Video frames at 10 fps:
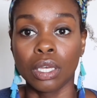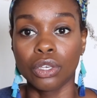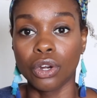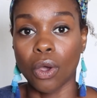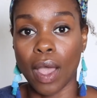
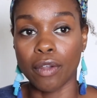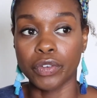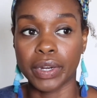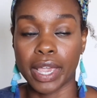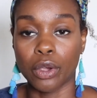you know,
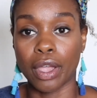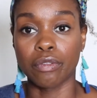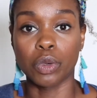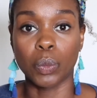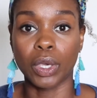every day or
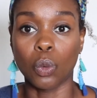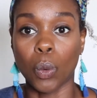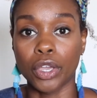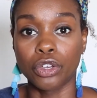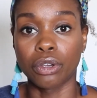every week
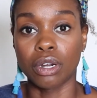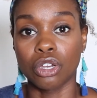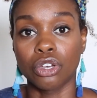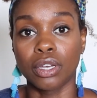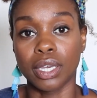what you're gonna
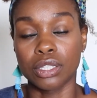cook.